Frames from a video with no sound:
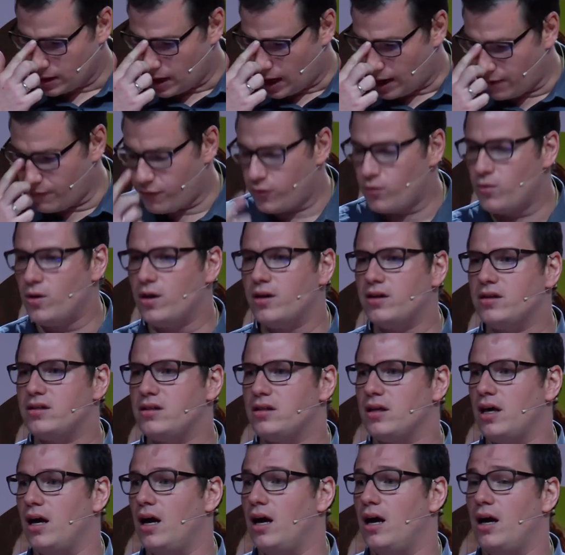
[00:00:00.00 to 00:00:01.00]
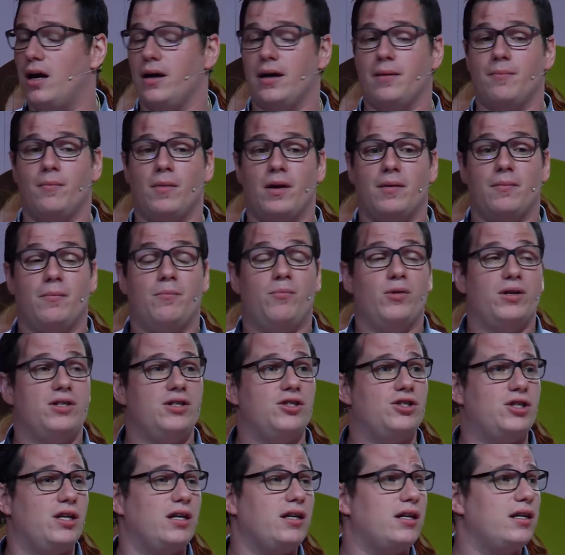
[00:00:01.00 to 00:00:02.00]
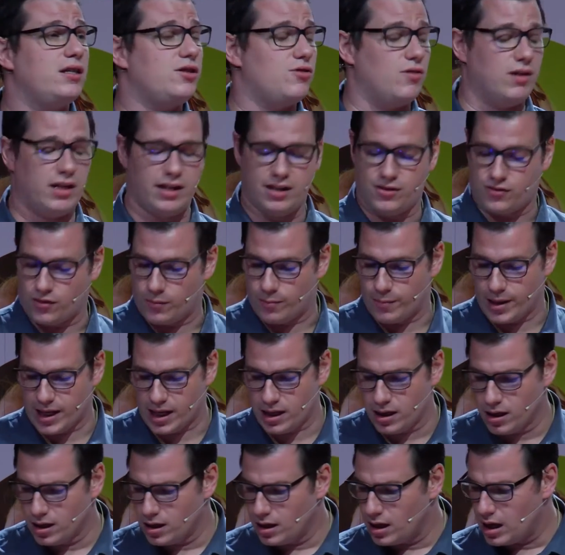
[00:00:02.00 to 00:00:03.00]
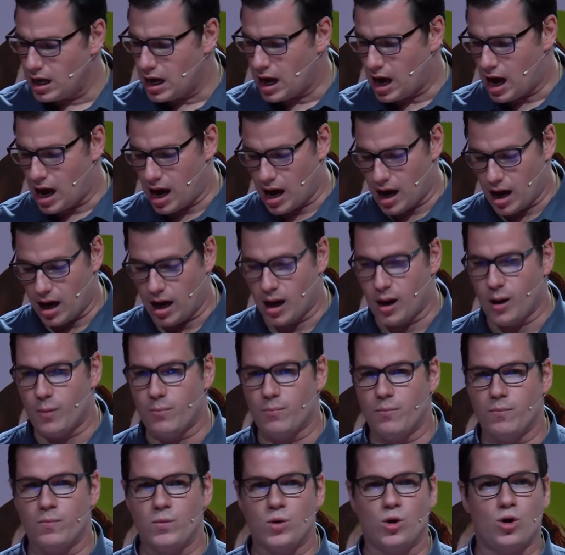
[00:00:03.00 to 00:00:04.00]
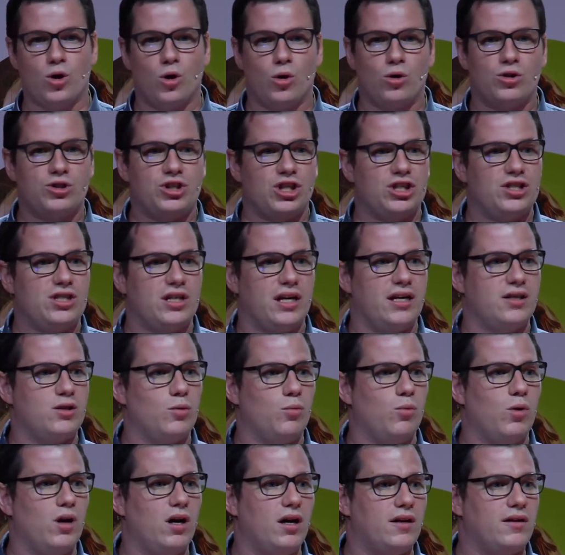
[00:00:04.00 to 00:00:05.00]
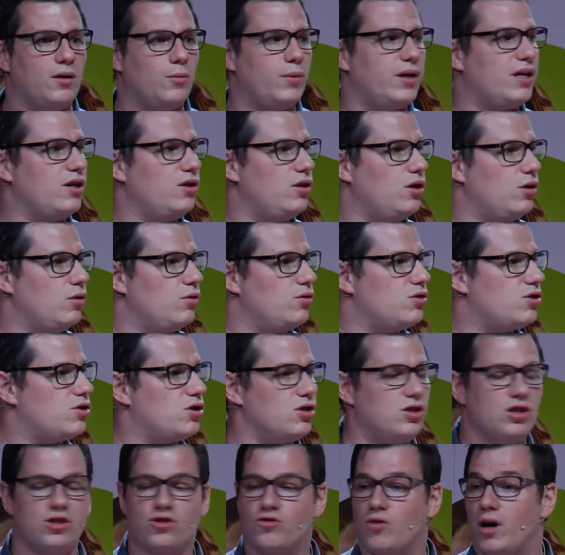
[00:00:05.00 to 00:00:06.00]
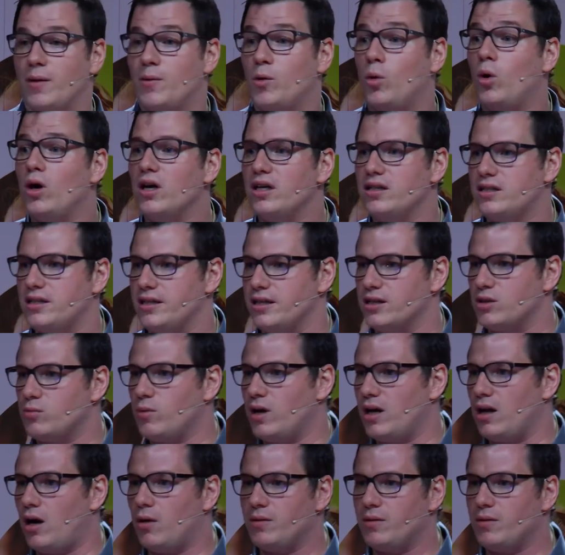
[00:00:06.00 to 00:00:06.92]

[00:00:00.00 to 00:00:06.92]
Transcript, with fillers: And for us, uh, in, in British English, or at least for me, um, gorgeous is a word that we can use to describe quality as well.